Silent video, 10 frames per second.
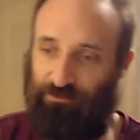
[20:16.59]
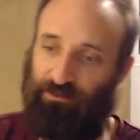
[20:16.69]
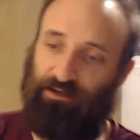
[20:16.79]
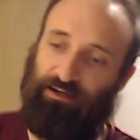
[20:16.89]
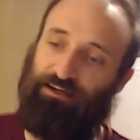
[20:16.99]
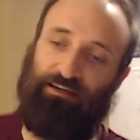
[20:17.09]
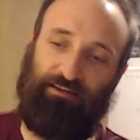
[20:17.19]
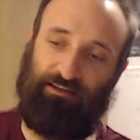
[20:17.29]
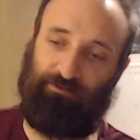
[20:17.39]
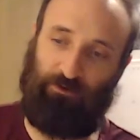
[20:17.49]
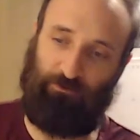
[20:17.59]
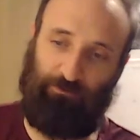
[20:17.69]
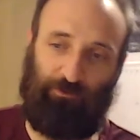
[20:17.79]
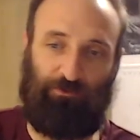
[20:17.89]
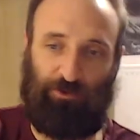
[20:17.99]
Aha, that's how we
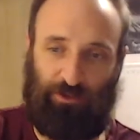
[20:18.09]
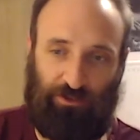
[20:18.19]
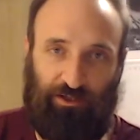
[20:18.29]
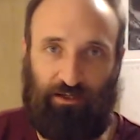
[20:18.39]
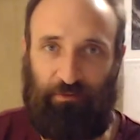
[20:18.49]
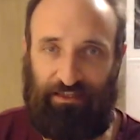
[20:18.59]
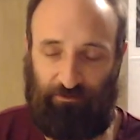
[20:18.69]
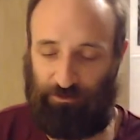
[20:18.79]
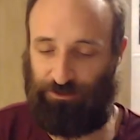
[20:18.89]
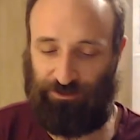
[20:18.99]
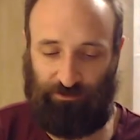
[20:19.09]
move so I can checkmate the person.